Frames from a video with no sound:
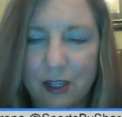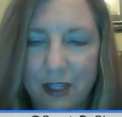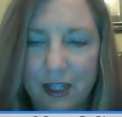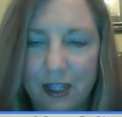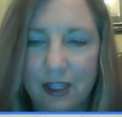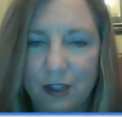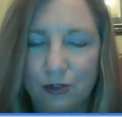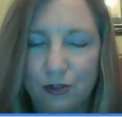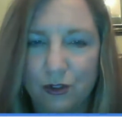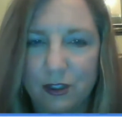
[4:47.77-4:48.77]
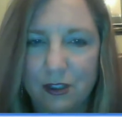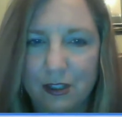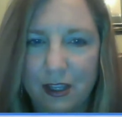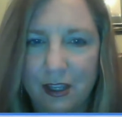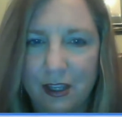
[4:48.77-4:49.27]
any interest
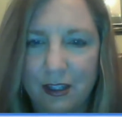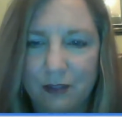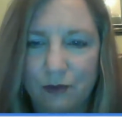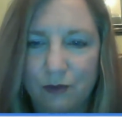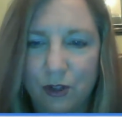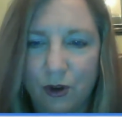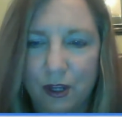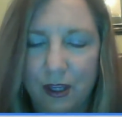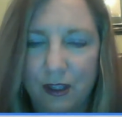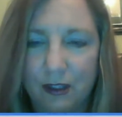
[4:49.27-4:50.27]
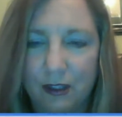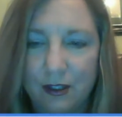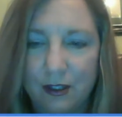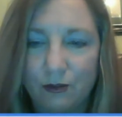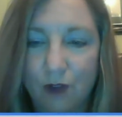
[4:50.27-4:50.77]
in returning
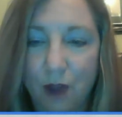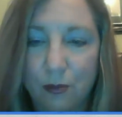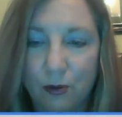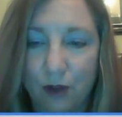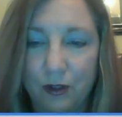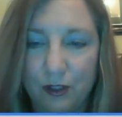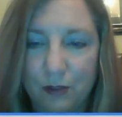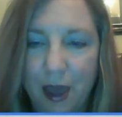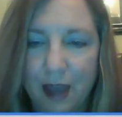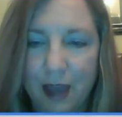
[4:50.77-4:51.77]
Rob Baronis back.